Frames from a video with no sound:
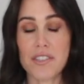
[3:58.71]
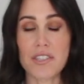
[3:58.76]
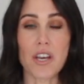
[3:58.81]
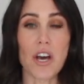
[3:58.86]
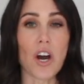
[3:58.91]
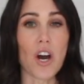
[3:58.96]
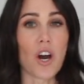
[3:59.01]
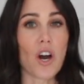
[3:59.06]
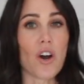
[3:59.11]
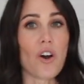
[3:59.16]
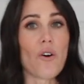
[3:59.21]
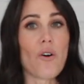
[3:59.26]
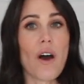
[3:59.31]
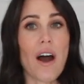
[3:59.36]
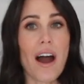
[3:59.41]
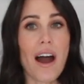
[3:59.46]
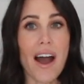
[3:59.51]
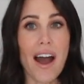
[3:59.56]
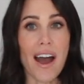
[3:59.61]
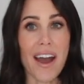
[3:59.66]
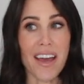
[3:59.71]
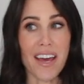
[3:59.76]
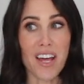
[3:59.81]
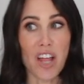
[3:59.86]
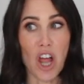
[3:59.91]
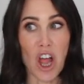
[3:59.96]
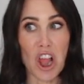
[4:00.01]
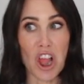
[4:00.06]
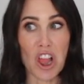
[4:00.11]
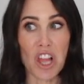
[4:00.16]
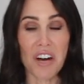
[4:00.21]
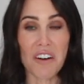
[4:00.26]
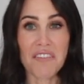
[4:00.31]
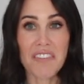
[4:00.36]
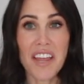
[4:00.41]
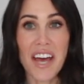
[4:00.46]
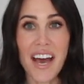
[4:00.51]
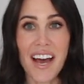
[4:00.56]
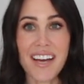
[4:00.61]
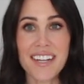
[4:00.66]
So I
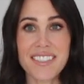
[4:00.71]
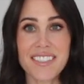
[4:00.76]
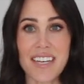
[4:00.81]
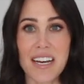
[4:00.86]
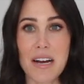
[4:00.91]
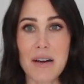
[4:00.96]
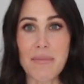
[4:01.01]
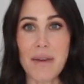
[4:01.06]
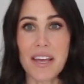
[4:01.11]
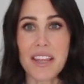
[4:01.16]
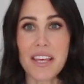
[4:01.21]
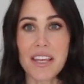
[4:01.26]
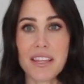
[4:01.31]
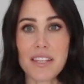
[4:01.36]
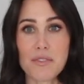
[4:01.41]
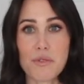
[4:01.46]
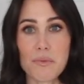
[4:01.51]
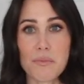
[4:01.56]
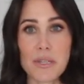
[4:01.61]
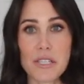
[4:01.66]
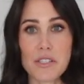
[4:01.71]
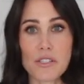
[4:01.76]
love that. Um, I think this would be